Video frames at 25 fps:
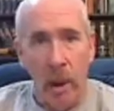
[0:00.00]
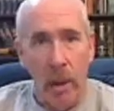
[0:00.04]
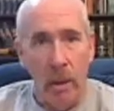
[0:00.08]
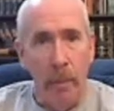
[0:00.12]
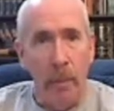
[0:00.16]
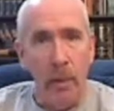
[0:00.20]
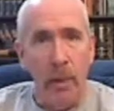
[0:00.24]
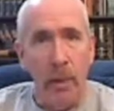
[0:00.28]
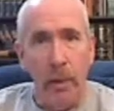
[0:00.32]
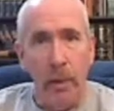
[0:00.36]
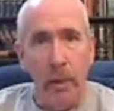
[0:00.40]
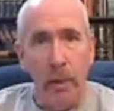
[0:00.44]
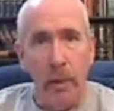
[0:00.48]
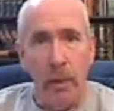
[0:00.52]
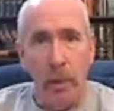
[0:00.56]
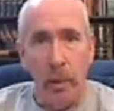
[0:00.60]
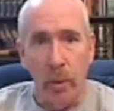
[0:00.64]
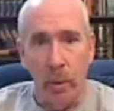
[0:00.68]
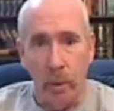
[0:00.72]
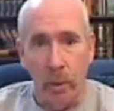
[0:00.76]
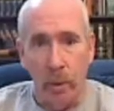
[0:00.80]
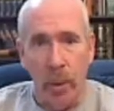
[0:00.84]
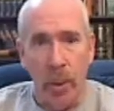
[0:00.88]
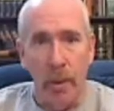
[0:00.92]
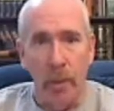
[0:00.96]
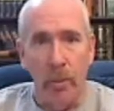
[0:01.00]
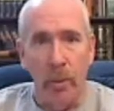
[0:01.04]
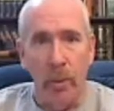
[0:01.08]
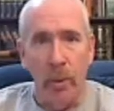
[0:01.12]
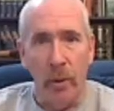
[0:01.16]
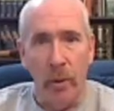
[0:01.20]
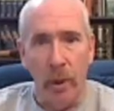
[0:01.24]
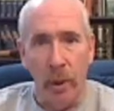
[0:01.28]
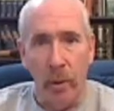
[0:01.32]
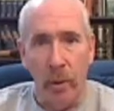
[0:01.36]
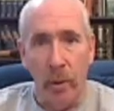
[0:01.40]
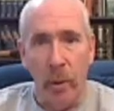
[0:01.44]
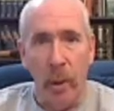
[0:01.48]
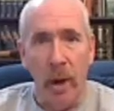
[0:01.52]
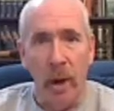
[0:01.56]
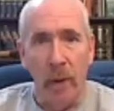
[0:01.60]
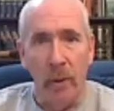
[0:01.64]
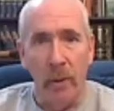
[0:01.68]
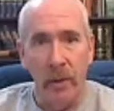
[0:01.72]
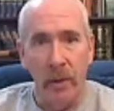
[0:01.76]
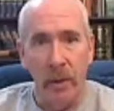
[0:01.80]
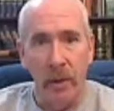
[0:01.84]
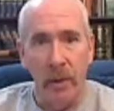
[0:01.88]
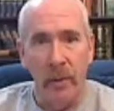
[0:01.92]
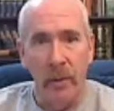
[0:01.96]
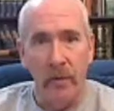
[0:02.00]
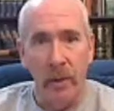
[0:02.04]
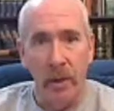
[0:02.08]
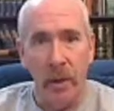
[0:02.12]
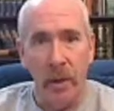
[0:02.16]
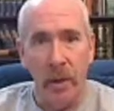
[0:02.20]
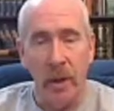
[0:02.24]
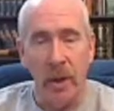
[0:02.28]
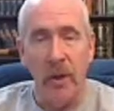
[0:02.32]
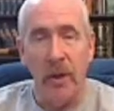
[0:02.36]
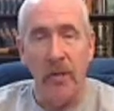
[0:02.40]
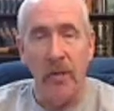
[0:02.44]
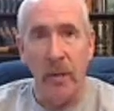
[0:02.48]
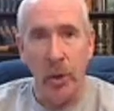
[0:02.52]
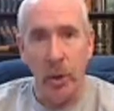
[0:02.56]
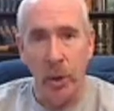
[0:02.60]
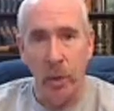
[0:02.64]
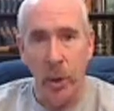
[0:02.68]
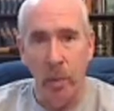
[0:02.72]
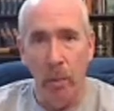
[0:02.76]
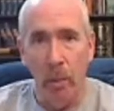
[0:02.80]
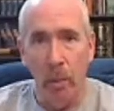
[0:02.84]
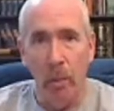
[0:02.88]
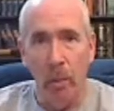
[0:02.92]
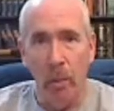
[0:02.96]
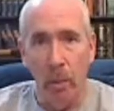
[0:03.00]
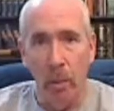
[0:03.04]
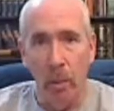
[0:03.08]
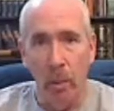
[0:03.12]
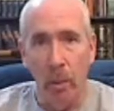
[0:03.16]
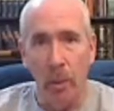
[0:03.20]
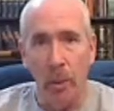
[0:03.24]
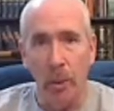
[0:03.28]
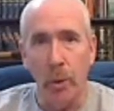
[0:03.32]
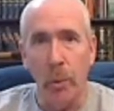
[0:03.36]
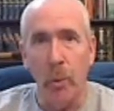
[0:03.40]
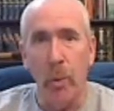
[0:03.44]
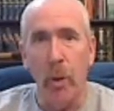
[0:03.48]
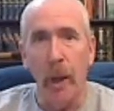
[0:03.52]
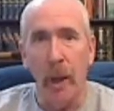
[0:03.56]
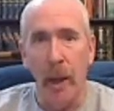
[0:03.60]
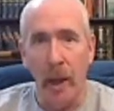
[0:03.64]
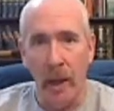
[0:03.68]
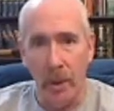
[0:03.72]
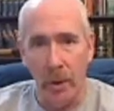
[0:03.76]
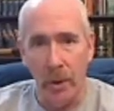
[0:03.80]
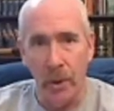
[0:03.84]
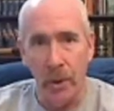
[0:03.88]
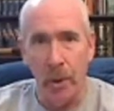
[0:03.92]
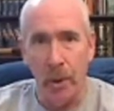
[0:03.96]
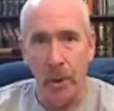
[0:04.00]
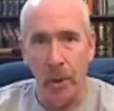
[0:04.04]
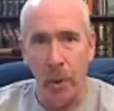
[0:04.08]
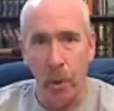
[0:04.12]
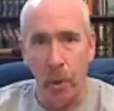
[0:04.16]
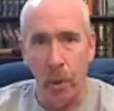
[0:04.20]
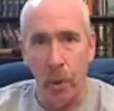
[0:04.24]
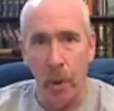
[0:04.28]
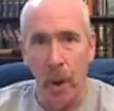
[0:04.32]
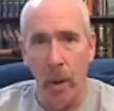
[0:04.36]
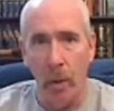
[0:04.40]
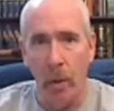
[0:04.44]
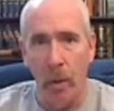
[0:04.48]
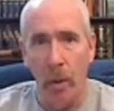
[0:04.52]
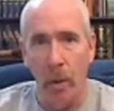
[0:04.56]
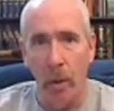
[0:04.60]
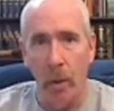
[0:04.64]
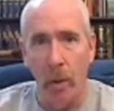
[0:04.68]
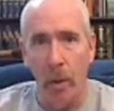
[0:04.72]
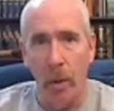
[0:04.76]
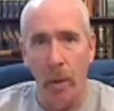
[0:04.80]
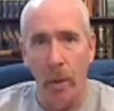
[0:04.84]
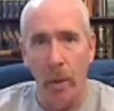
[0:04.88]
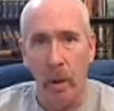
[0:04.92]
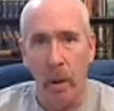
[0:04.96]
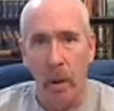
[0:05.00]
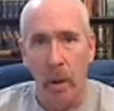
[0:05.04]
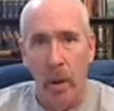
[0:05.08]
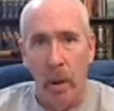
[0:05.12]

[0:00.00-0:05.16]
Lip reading: companies or the people that compile these investigative consumer reports will access your credit report